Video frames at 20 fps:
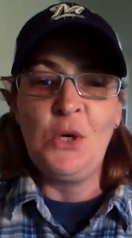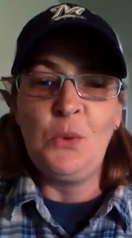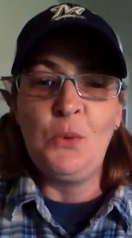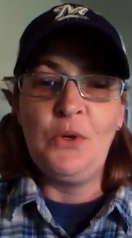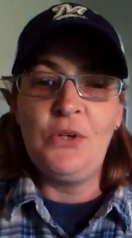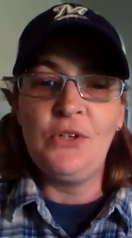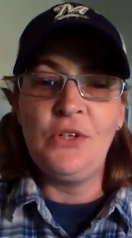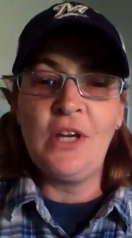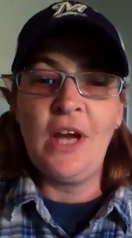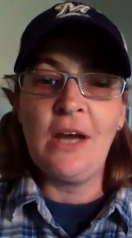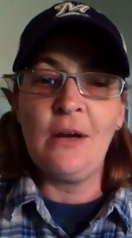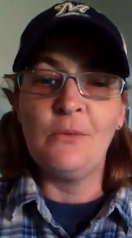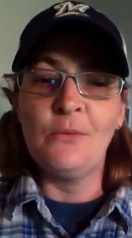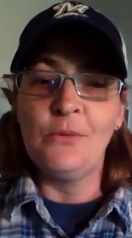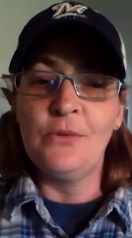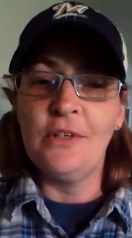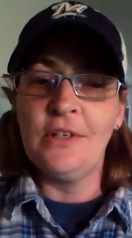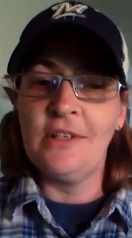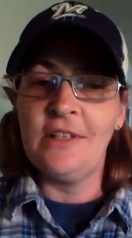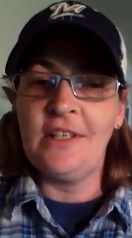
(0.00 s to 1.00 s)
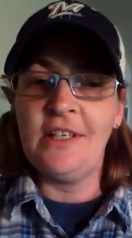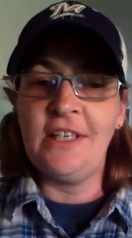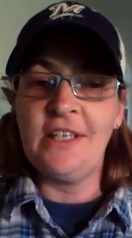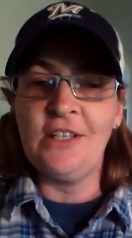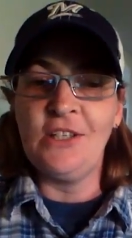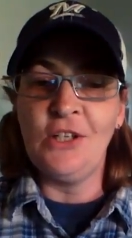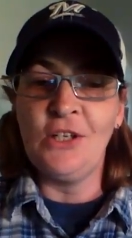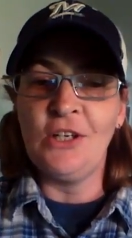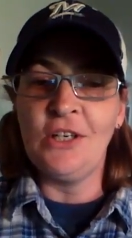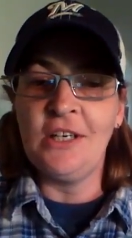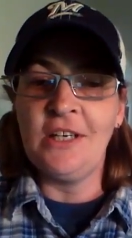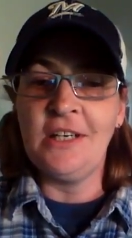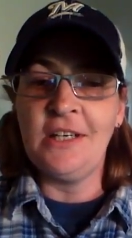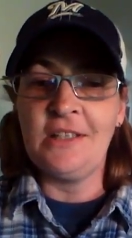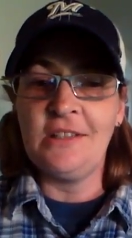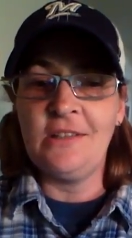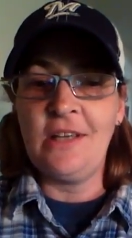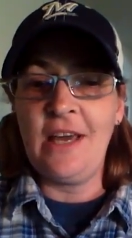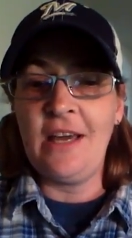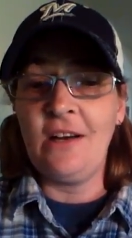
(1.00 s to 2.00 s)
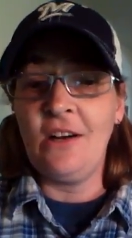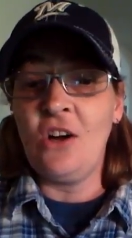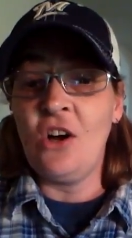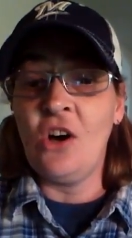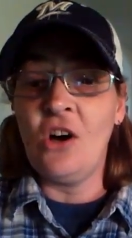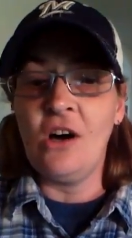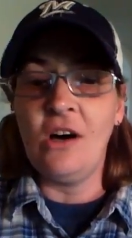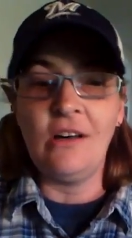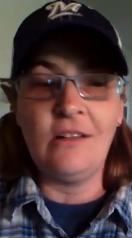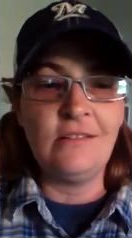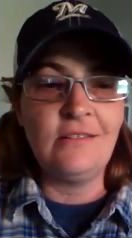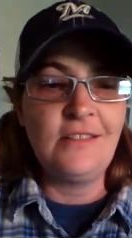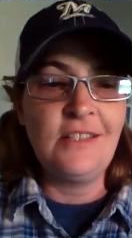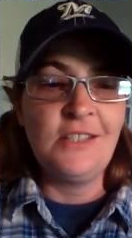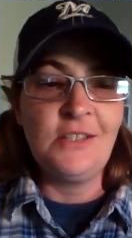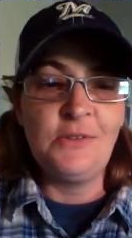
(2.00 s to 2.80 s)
We do not really get along at all.